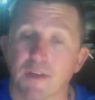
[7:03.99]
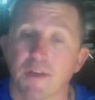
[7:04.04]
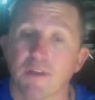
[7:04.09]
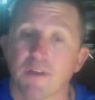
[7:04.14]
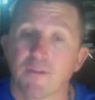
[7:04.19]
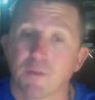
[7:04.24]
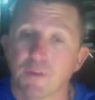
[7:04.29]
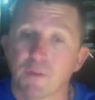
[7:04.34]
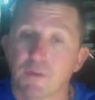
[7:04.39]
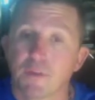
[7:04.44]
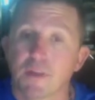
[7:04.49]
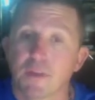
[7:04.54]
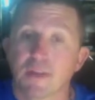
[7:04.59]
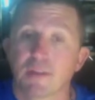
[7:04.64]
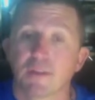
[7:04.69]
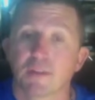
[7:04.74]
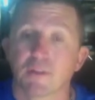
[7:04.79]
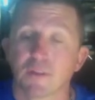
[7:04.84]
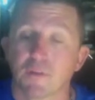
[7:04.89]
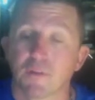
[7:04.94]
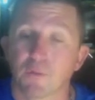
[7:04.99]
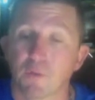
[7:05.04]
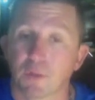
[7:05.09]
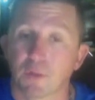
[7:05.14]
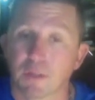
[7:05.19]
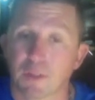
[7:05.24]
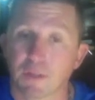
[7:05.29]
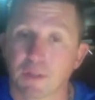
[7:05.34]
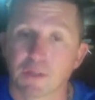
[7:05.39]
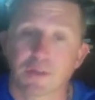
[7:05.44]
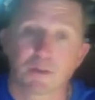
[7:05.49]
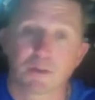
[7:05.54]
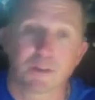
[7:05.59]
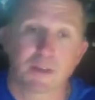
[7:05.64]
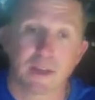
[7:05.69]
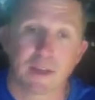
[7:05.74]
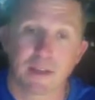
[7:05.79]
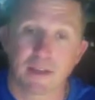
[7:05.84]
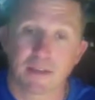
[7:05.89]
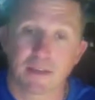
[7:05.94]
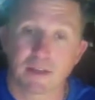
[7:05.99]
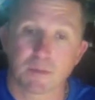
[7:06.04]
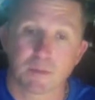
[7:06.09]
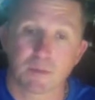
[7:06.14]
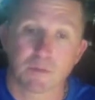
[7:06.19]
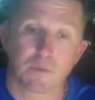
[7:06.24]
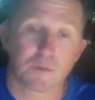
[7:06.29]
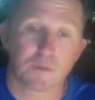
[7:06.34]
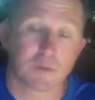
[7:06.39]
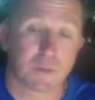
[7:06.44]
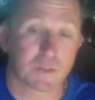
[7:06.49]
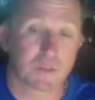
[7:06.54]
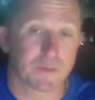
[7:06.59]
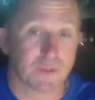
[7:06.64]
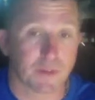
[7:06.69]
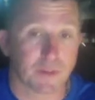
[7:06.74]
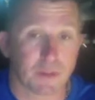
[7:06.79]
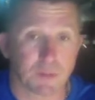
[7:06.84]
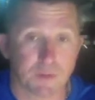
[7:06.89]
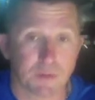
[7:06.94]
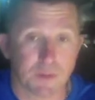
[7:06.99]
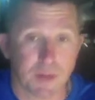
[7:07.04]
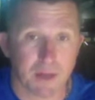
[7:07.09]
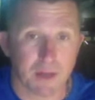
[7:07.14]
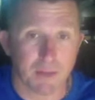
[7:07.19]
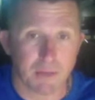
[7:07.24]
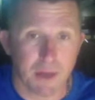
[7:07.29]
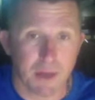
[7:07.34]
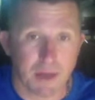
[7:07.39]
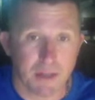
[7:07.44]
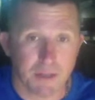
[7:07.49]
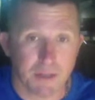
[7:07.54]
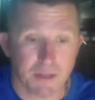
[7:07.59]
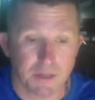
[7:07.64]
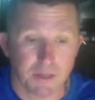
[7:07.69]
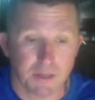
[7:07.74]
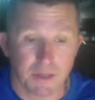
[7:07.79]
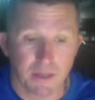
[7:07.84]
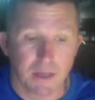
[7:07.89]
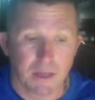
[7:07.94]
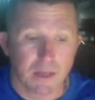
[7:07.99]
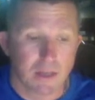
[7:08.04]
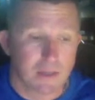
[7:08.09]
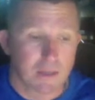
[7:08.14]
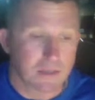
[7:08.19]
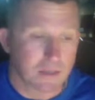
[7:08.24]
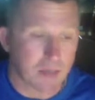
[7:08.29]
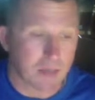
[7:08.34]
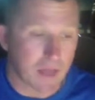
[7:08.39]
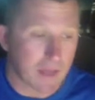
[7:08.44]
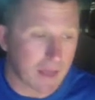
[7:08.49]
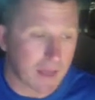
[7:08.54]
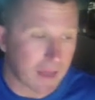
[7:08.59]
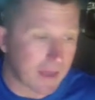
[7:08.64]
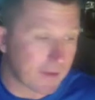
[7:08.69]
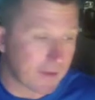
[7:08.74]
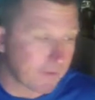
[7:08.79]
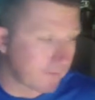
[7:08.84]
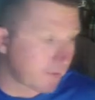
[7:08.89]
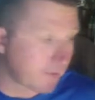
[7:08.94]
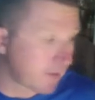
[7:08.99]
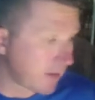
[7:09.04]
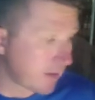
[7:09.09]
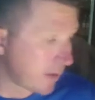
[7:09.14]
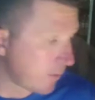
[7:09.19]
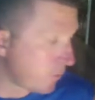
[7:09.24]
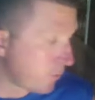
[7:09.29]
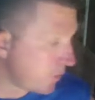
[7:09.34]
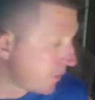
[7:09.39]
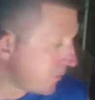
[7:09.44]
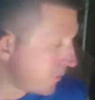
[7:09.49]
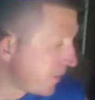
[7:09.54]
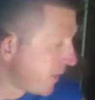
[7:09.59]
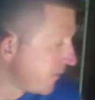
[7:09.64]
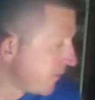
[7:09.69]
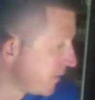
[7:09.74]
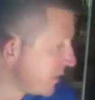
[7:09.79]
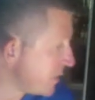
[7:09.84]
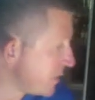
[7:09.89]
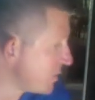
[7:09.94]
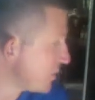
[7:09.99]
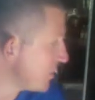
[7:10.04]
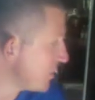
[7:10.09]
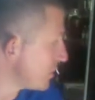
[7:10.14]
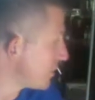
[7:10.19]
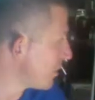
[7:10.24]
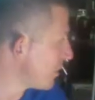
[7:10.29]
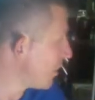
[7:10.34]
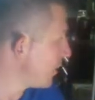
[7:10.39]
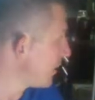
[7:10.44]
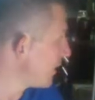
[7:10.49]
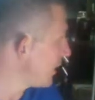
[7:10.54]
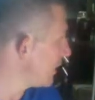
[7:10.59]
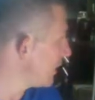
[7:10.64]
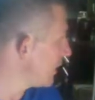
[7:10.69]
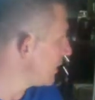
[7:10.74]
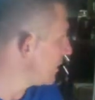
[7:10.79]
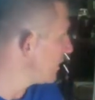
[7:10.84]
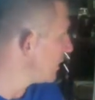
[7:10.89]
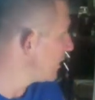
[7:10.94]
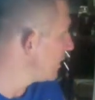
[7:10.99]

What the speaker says: A few things to look for in the insurance, like I said before, is the VIN number's got to match. It's got to have, I wonder if I have an insurance card handy.